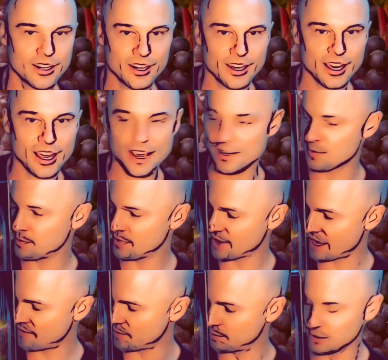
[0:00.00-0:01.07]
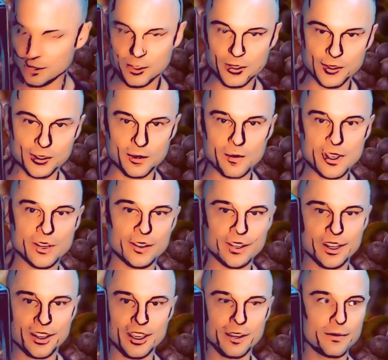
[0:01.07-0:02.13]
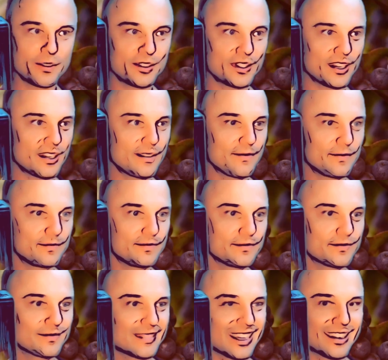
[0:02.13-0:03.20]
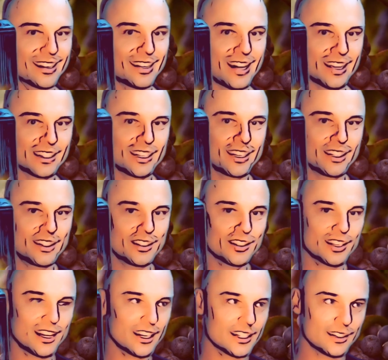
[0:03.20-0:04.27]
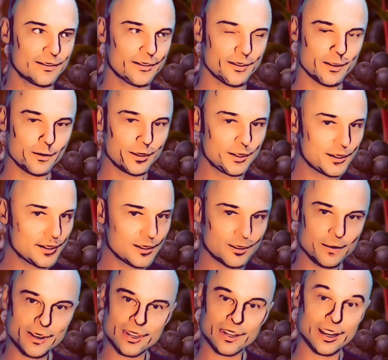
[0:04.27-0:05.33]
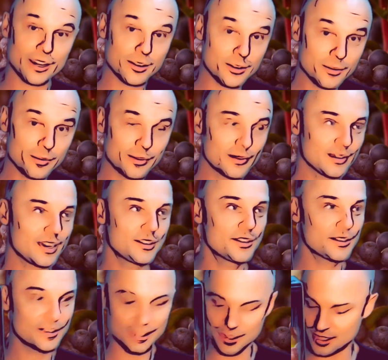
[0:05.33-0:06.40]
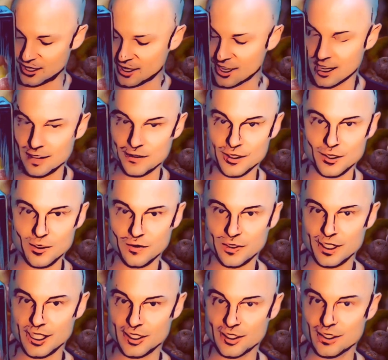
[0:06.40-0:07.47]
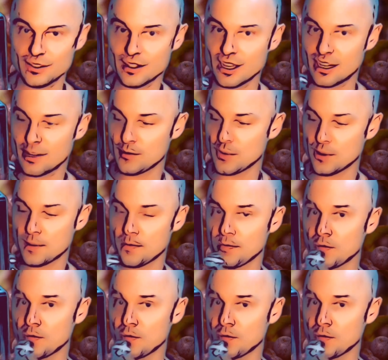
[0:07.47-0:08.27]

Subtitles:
I have a Bluetooth speaker, and I think it was like connecting and disconnecting from the Bluetooth speaker. I hope I turned the thing off, so hopefully it doesn't do that anymore.